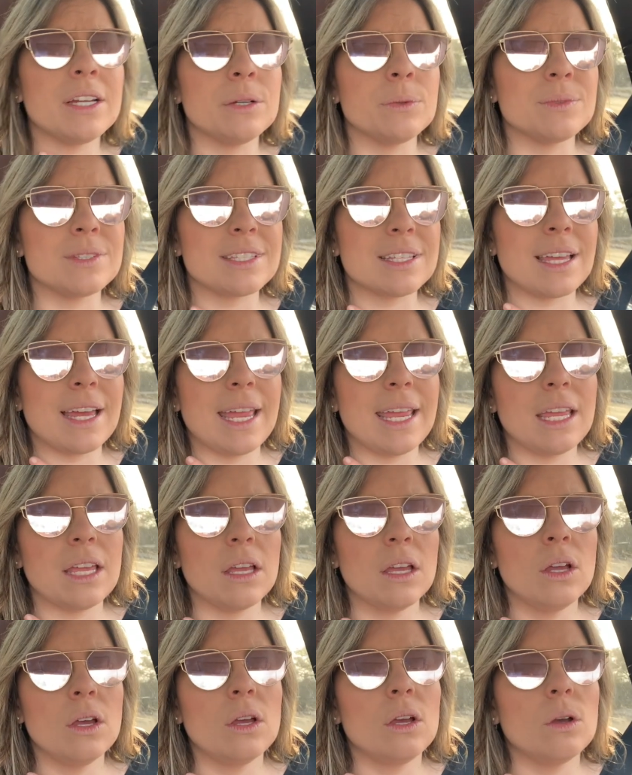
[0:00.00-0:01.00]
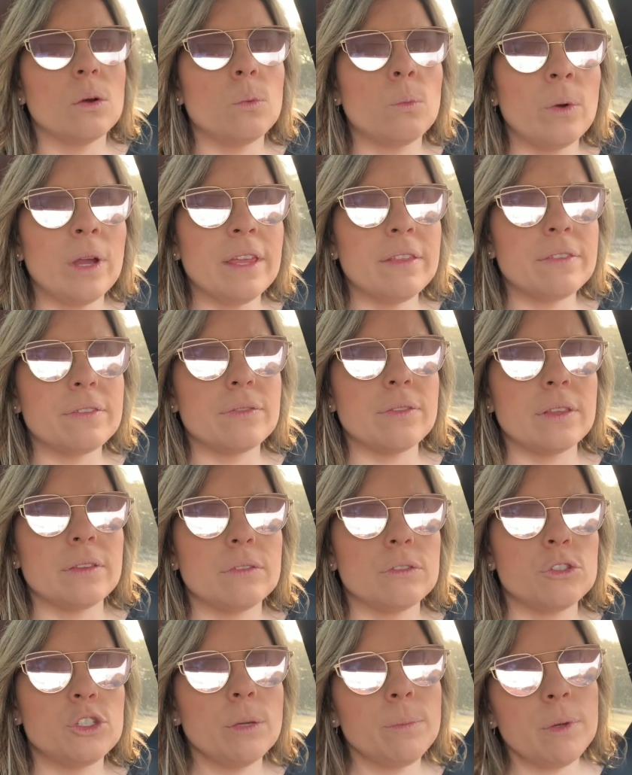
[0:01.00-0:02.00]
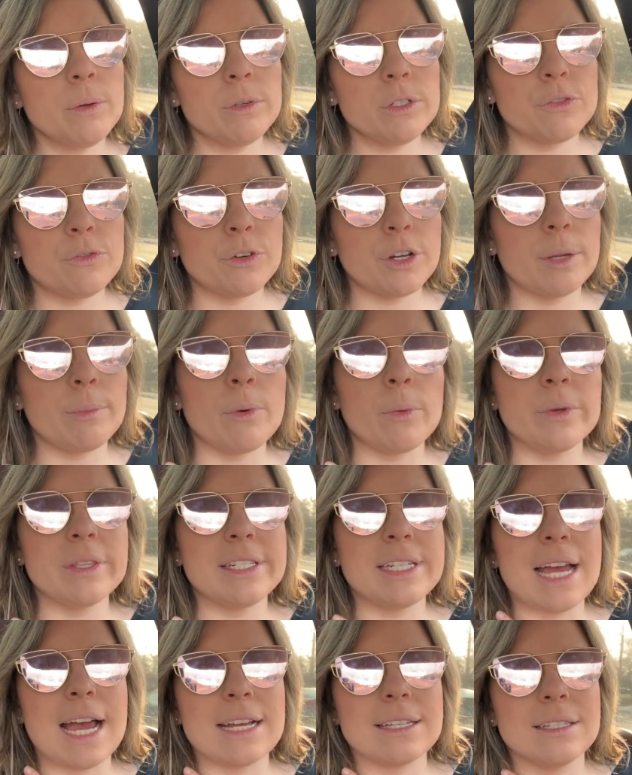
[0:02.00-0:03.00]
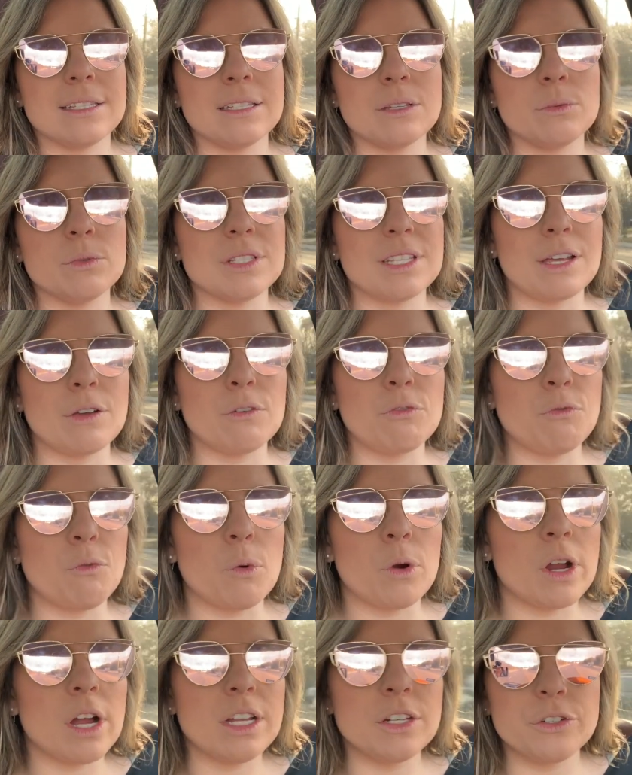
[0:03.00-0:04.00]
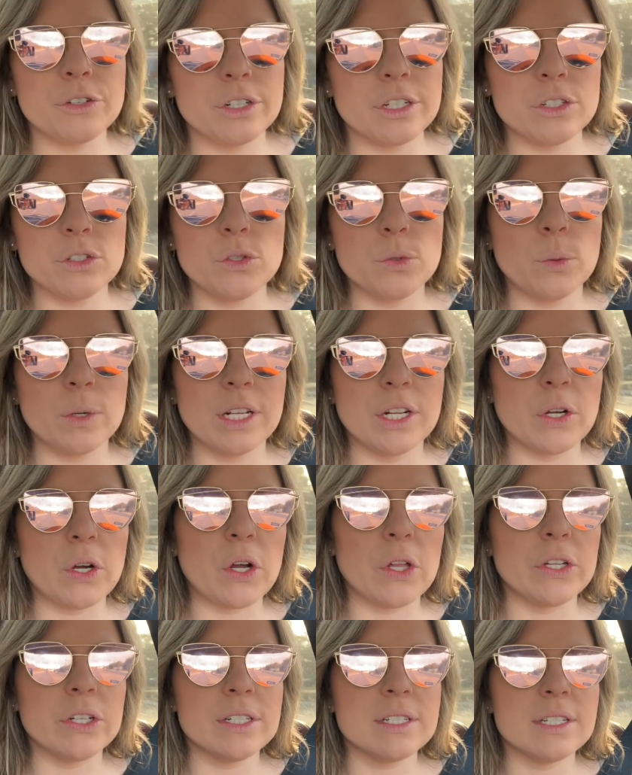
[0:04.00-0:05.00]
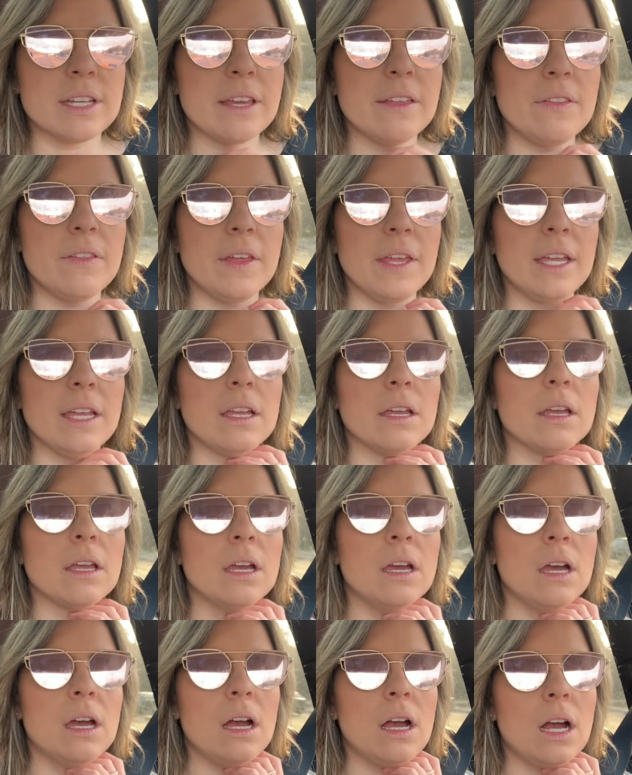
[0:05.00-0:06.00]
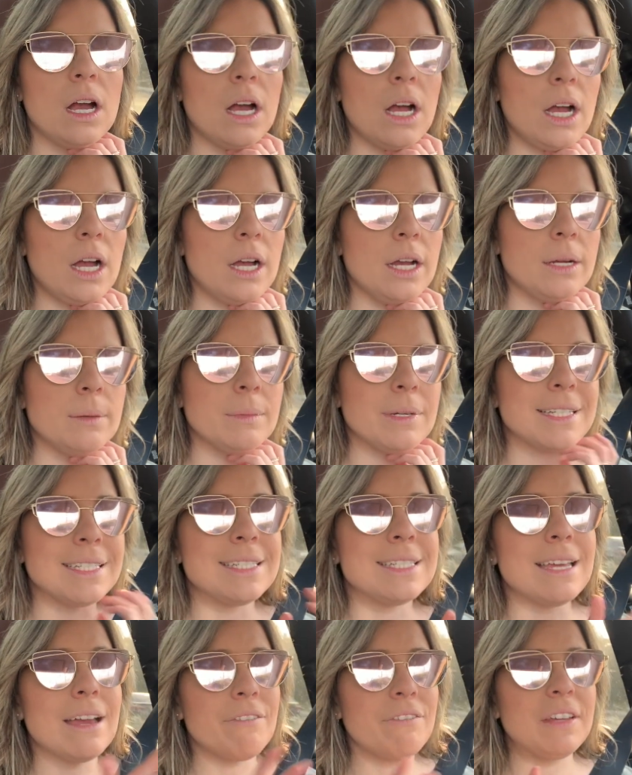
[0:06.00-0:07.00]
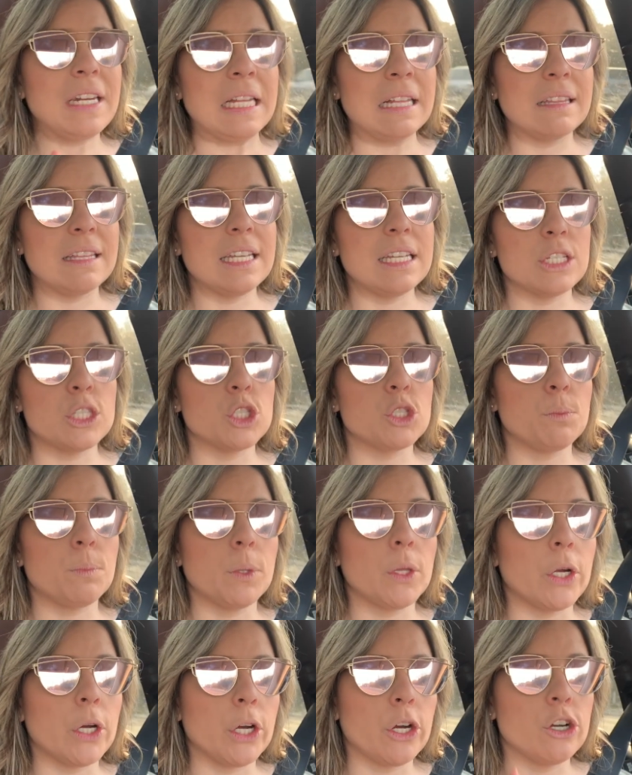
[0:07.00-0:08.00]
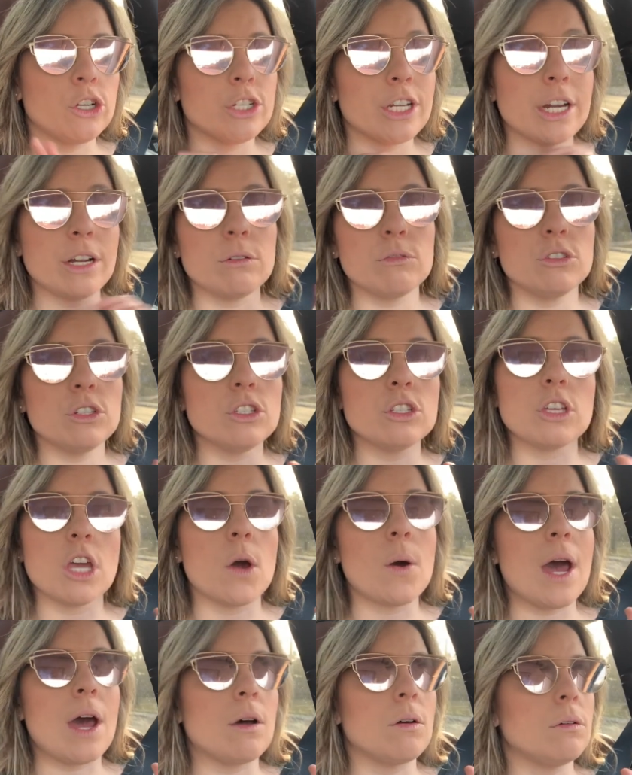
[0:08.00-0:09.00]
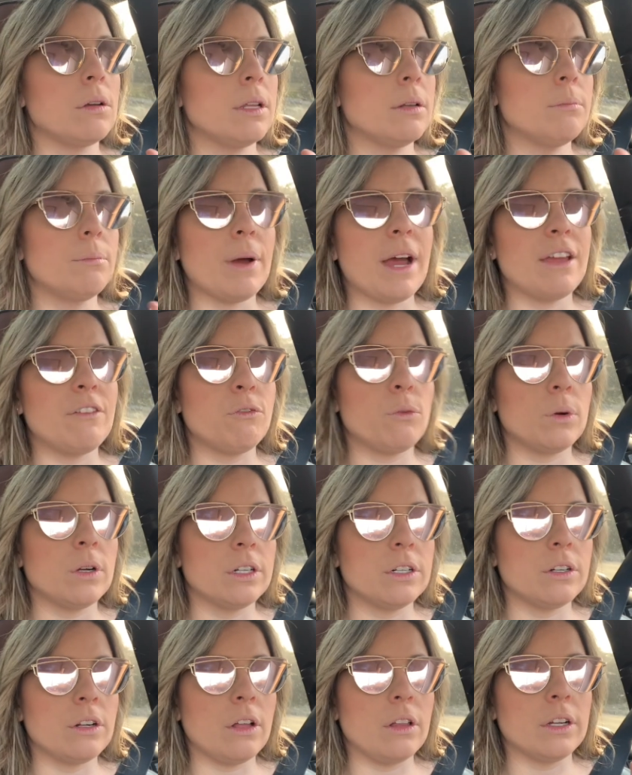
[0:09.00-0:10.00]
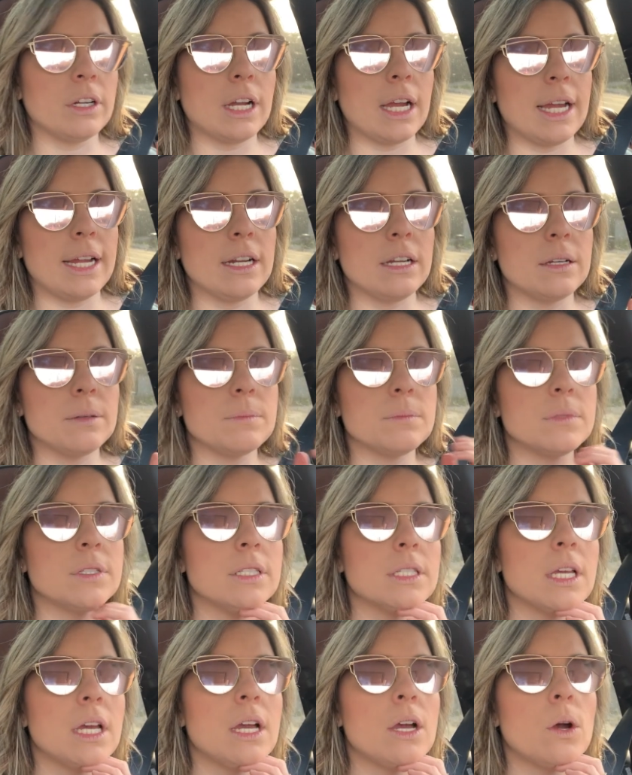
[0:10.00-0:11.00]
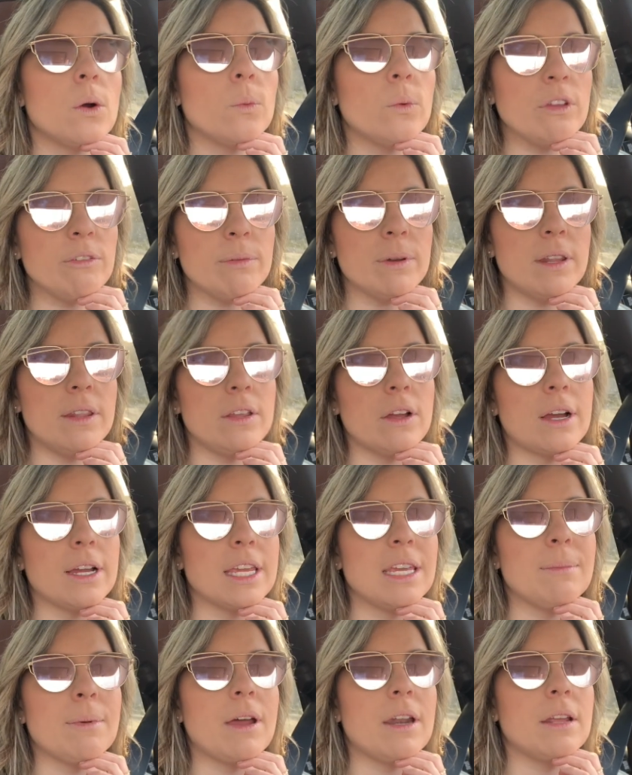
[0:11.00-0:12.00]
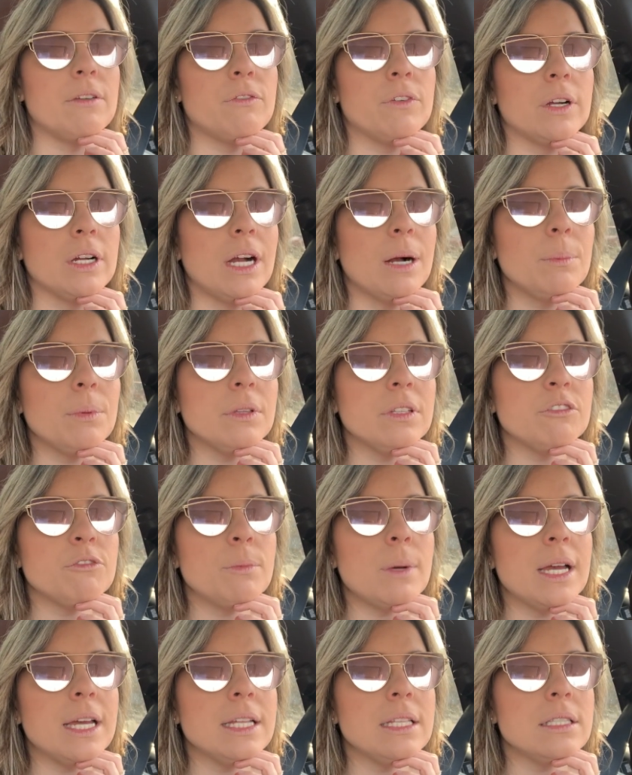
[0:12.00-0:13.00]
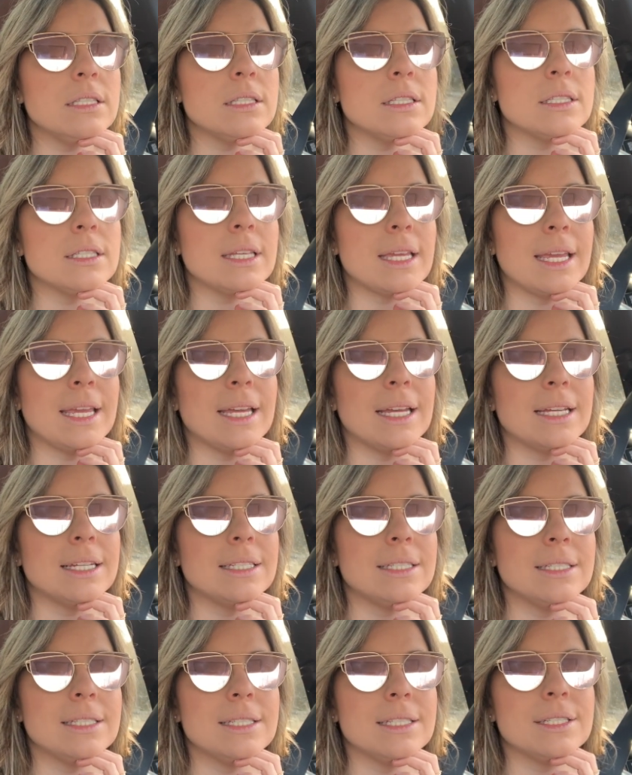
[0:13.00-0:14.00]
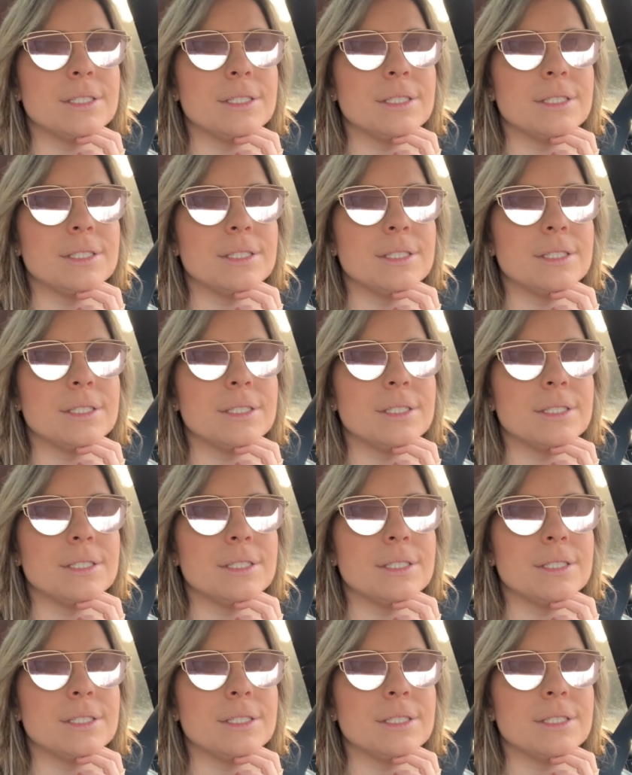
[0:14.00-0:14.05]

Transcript: It was like with shipping was free, but with taxes, it was like $420, I think. Definitely a splurge. I don't just go out and buy $400 items. We've been talking about it for a couple of months, and